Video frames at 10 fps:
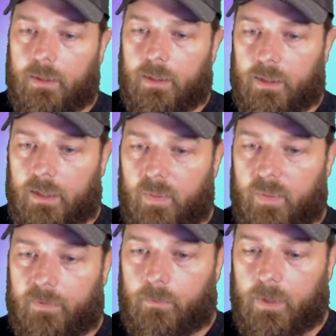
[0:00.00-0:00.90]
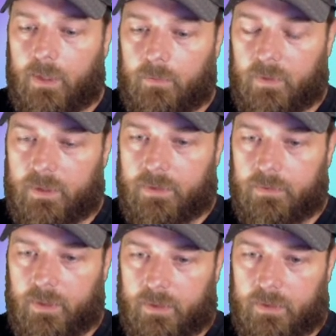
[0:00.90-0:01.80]
If I really wanted
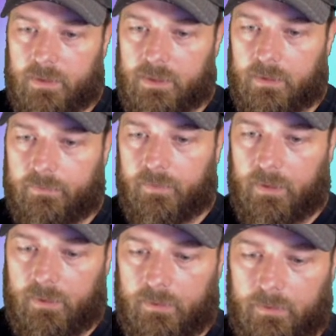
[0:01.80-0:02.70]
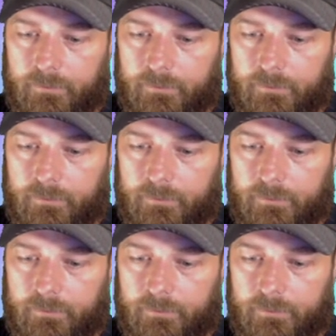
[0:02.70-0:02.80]
to, I could just defend.